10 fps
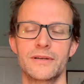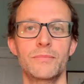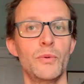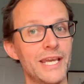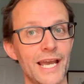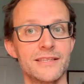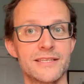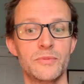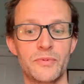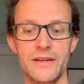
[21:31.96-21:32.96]
but we can
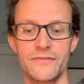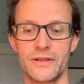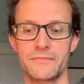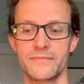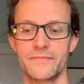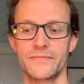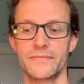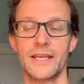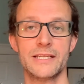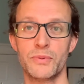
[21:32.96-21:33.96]
still pray for them,
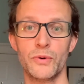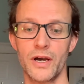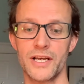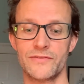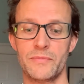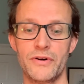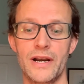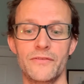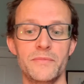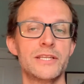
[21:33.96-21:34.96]
as Paul asked for
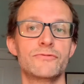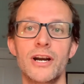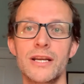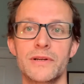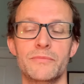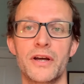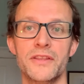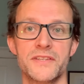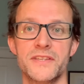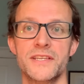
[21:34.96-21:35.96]
prayer from these Roman
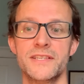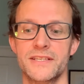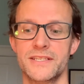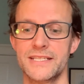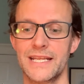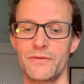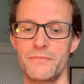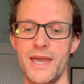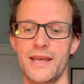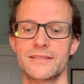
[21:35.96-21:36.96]
brothers and sisters he's never
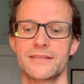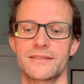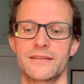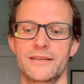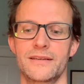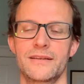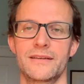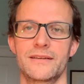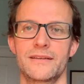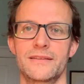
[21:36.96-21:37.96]
met.
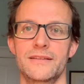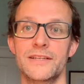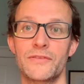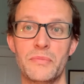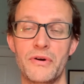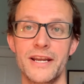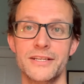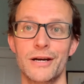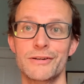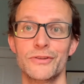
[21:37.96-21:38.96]
The different prayer
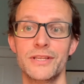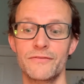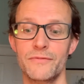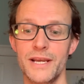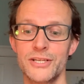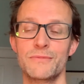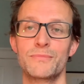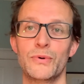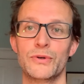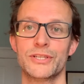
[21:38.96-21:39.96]
diaries on the information
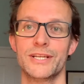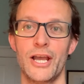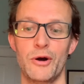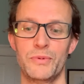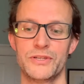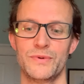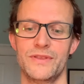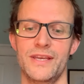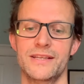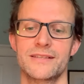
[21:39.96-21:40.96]
board can help us with
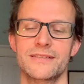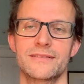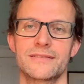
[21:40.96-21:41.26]
this.